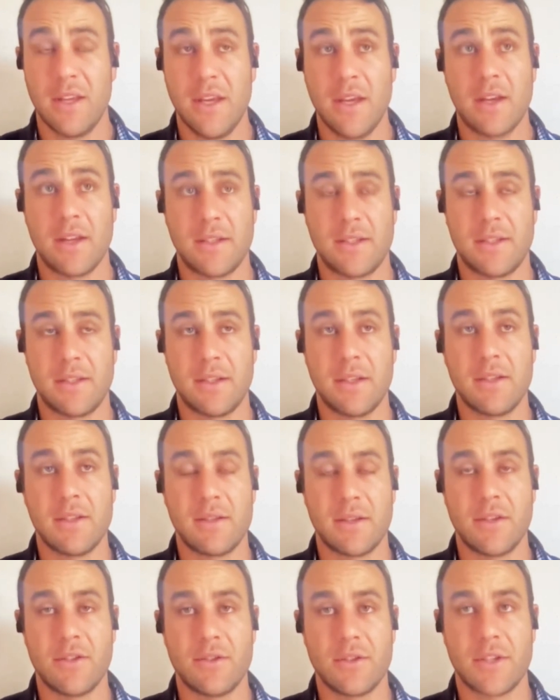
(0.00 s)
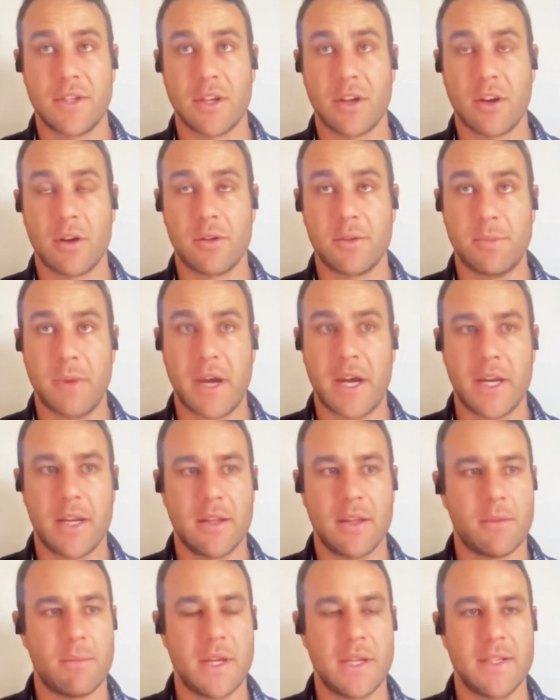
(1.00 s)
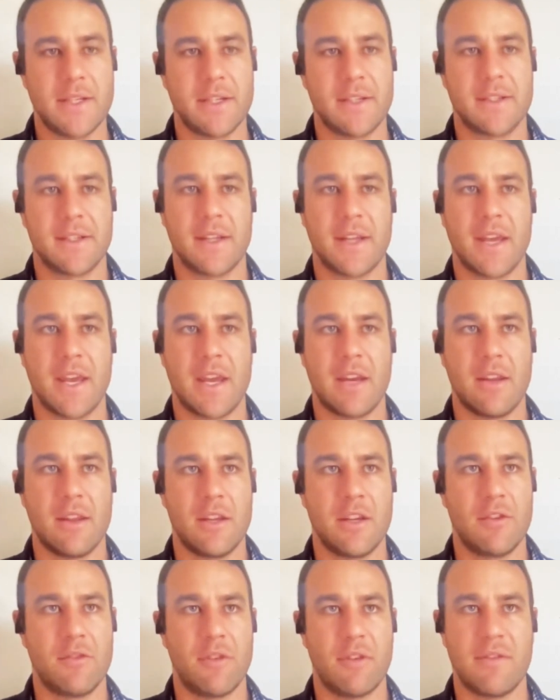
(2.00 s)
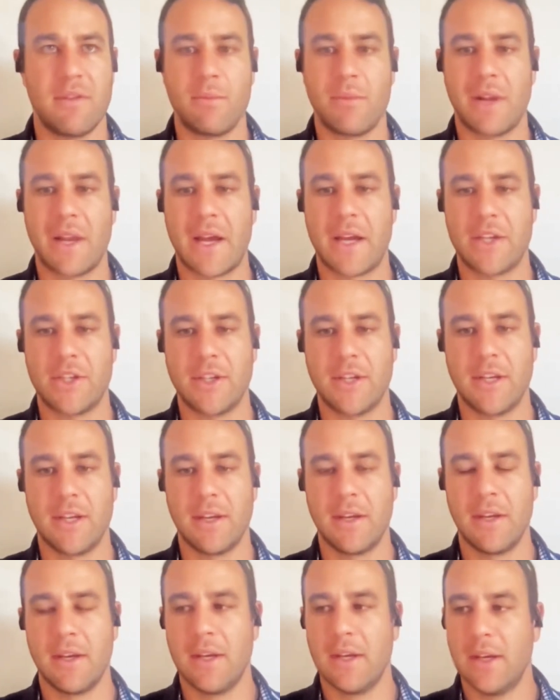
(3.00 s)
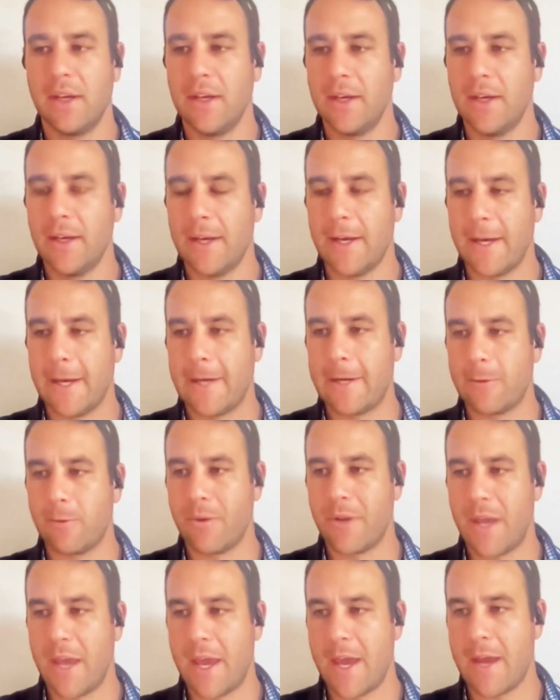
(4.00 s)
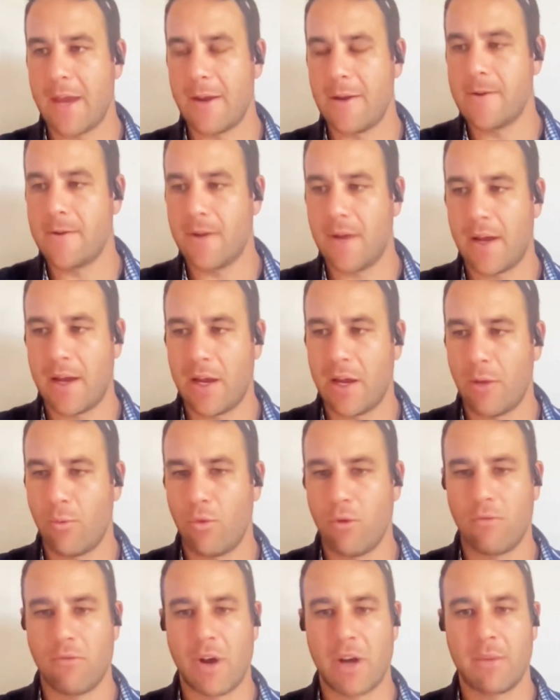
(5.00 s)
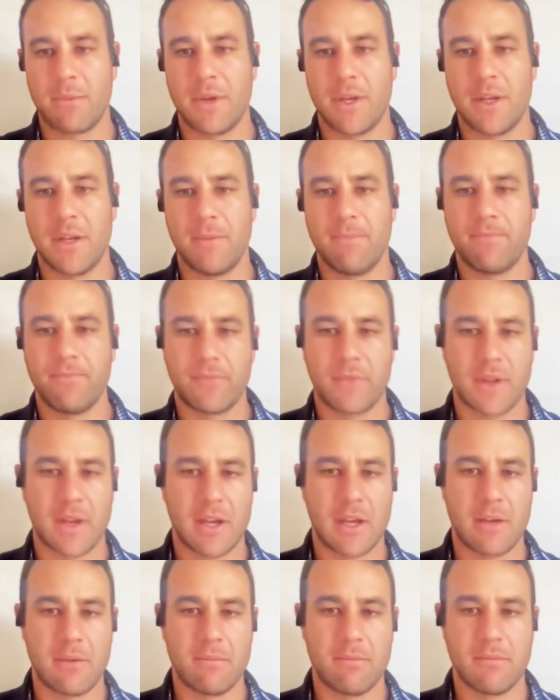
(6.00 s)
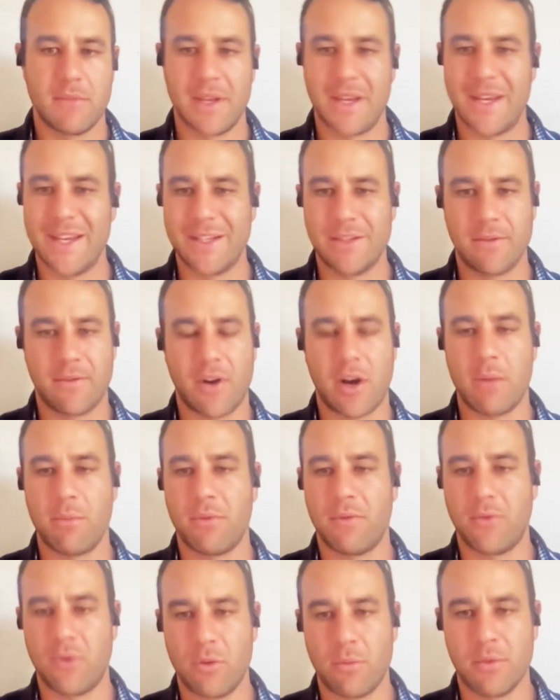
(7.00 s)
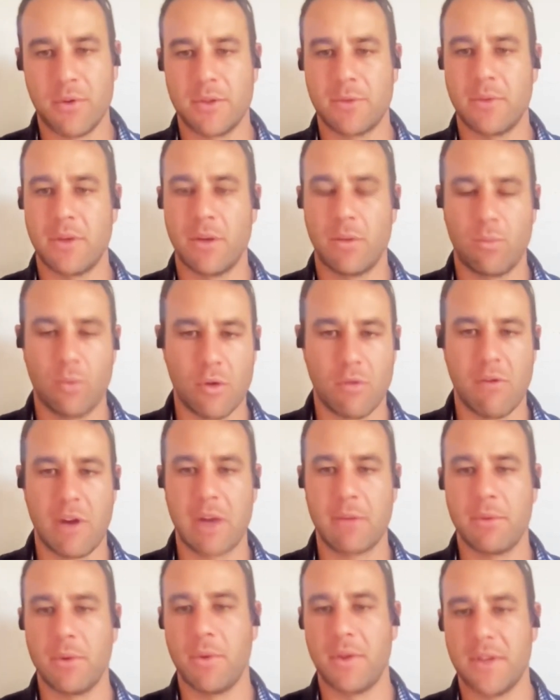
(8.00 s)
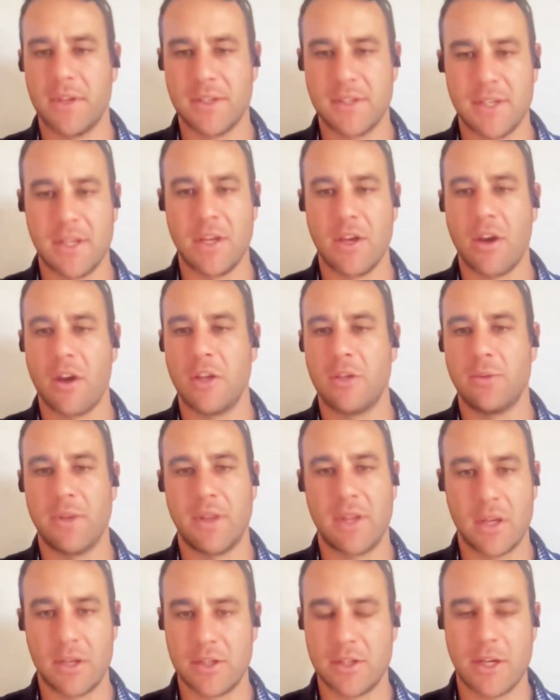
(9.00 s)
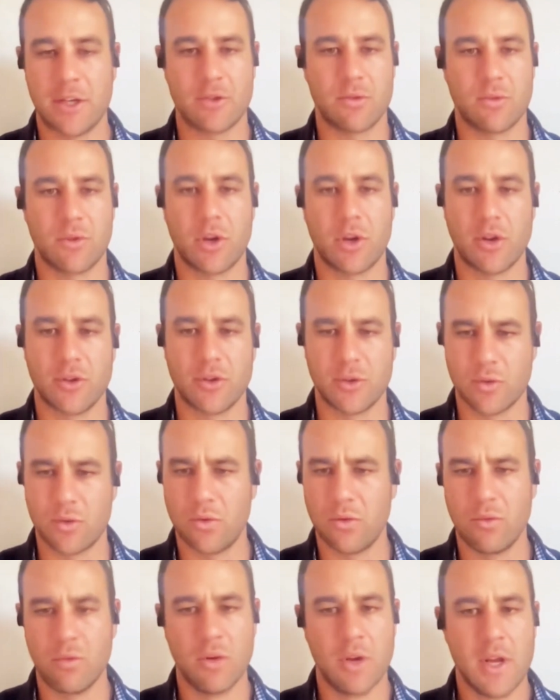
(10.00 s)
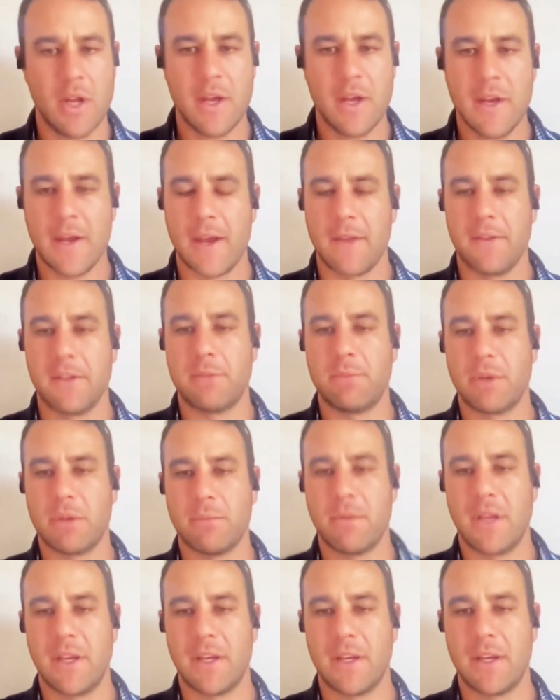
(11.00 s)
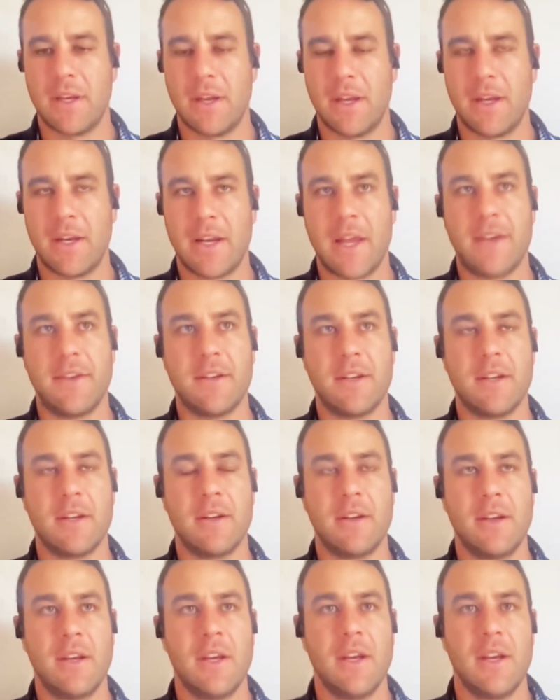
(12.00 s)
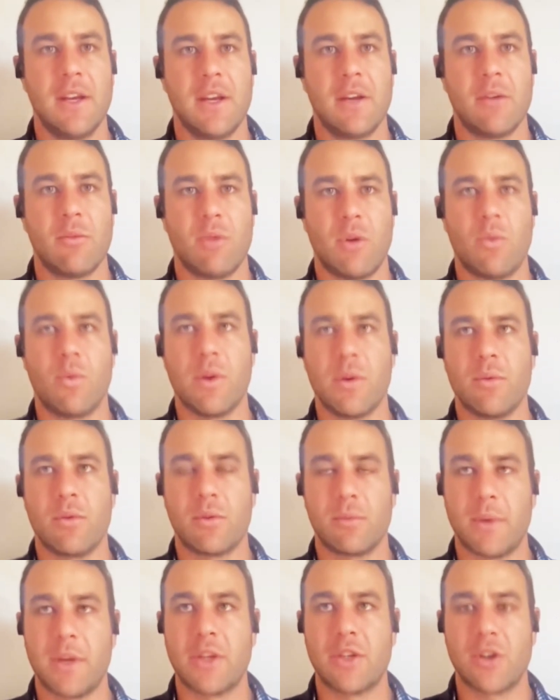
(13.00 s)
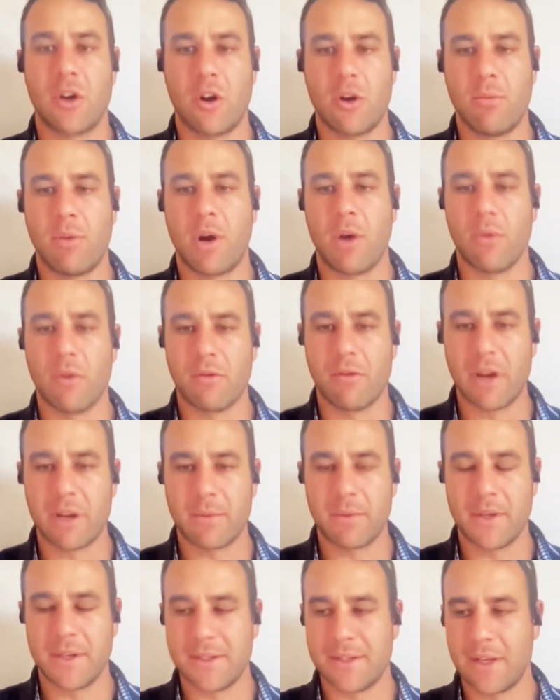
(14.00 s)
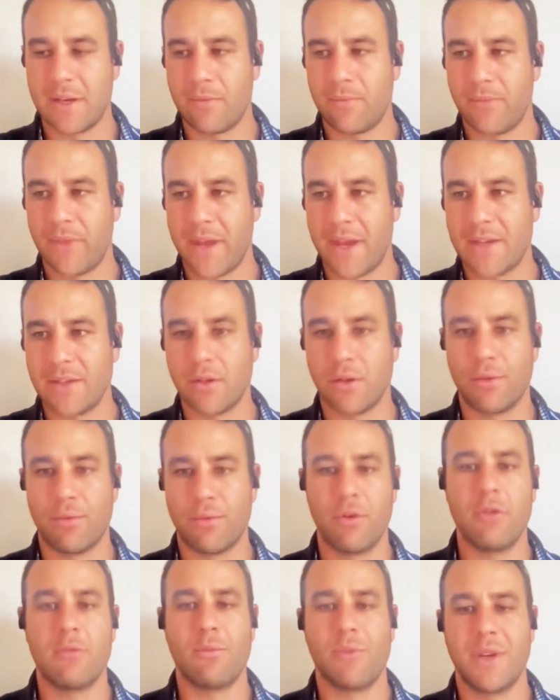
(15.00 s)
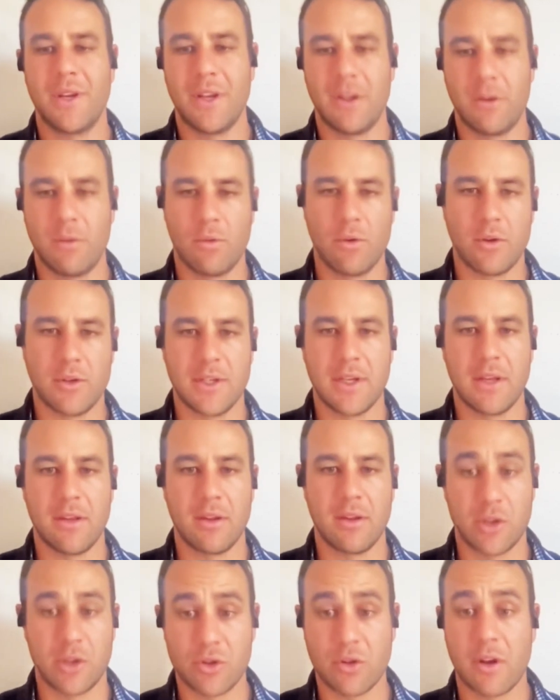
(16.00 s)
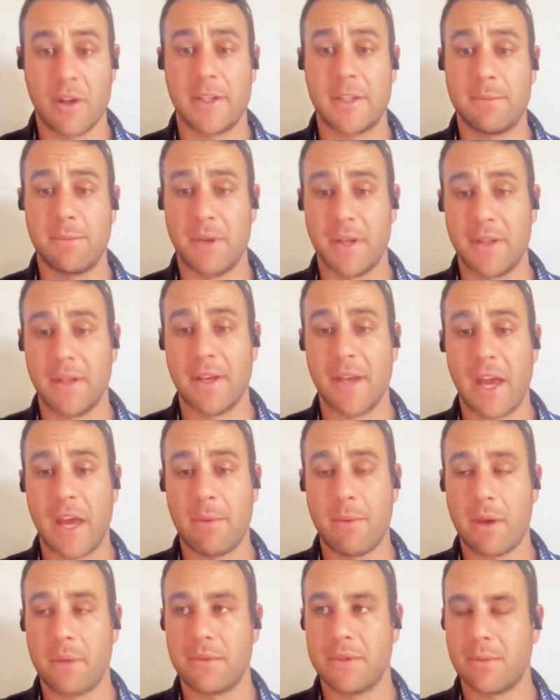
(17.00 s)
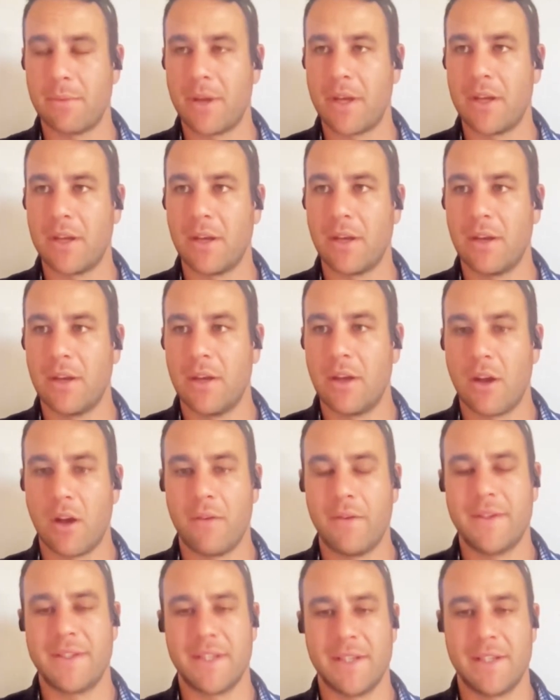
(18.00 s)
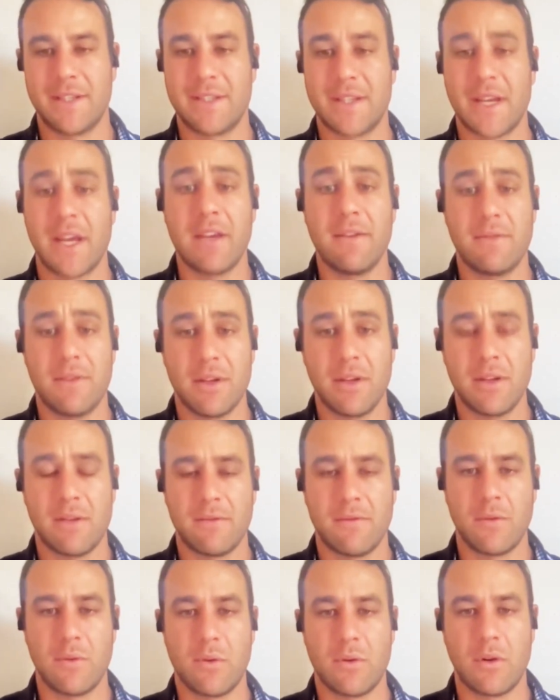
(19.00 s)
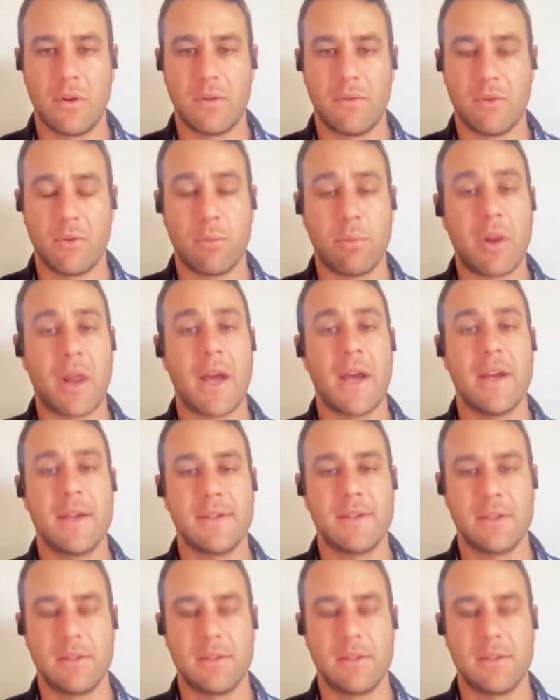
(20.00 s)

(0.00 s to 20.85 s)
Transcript: Yeah, it's interesting. I was part of the meetings that they had at the end of November last year. We had World Rugby, the heads of high performance. We had World Rugby, we had the CEOs, we had the international coaches, all at this big meeting in London. And what we were being told by World Rugby is that as a group, we need to work together to try and speed the game up, to make it obviously safer for players.